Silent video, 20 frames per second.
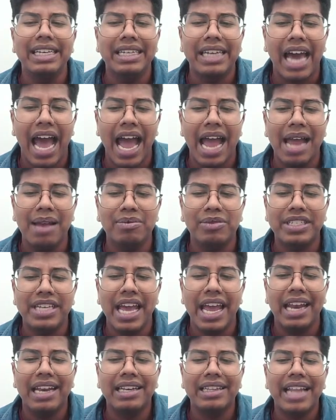times
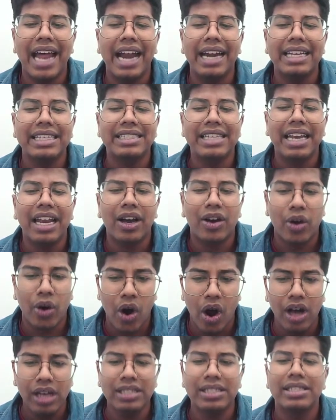10. That is in a
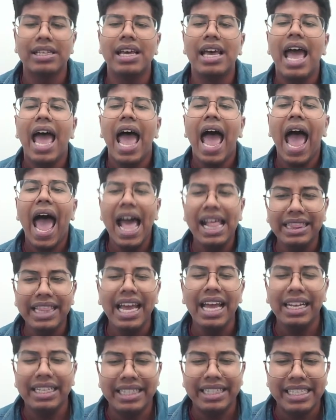cross. And
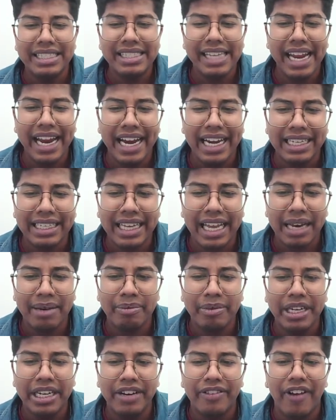then this 8 can
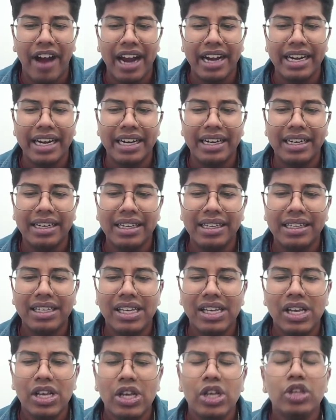be divided.
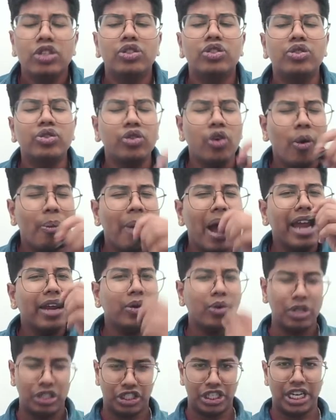So my
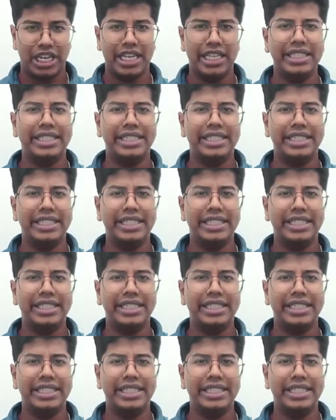question is,